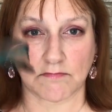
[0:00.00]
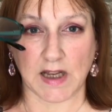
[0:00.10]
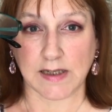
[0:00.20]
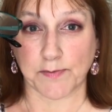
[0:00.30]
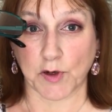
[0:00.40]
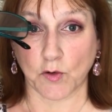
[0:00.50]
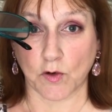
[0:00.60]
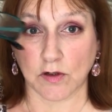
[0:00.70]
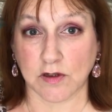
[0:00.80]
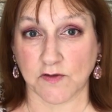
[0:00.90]
Nice blue
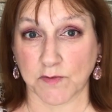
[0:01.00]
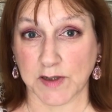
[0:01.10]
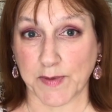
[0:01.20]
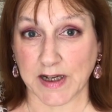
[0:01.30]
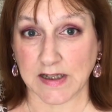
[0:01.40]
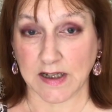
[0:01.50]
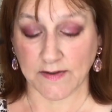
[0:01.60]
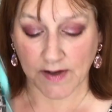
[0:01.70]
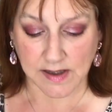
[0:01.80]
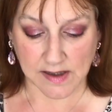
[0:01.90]
ones from
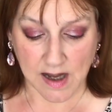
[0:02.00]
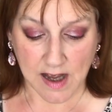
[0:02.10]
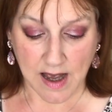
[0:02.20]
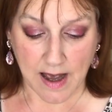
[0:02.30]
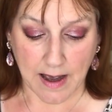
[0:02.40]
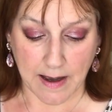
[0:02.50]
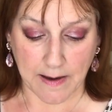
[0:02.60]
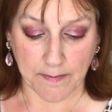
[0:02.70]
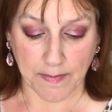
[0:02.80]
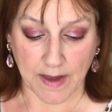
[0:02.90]
Specsavers.
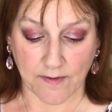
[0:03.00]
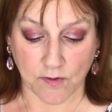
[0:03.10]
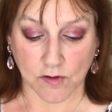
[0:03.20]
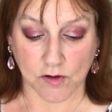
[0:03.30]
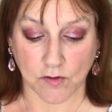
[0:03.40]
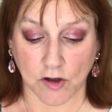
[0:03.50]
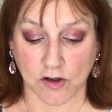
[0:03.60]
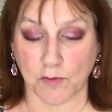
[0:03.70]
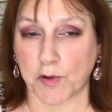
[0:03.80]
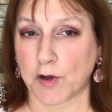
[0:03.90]
I've also got
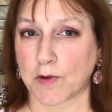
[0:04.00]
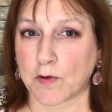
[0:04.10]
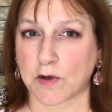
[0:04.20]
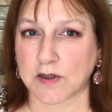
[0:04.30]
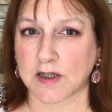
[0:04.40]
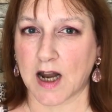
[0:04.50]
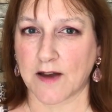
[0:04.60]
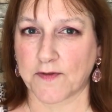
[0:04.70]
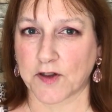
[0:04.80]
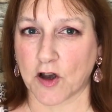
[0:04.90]
some purple ones that I
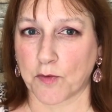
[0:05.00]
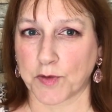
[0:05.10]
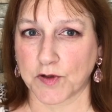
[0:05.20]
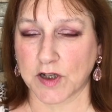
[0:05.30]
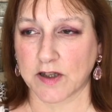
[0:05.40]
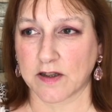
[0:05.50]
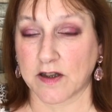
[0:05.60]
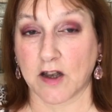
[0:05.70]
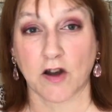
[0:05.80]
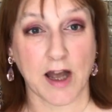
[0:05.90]
have for the computer, that
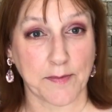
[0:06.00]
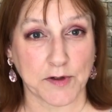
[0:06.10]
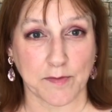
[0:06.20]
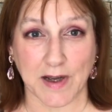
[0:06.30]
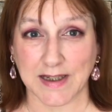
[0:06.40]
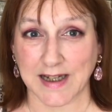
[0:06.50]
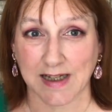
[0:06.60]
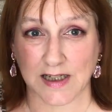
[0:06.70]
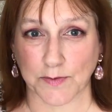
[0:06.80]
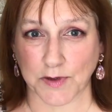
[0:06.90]
they are kept on my
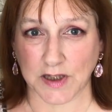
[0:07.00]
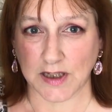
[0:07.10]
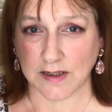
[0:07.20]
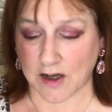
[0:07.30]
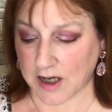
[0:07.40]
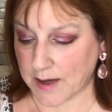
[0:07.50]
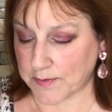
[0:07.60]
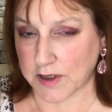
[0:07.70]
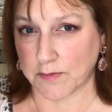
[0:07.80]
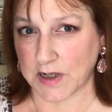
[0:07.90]
desk, but these are
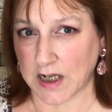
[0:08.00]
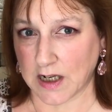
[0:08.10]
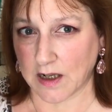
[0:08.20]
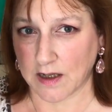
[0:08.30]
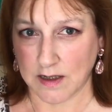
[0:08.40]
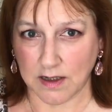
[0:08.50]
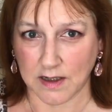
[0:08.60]
kept in me little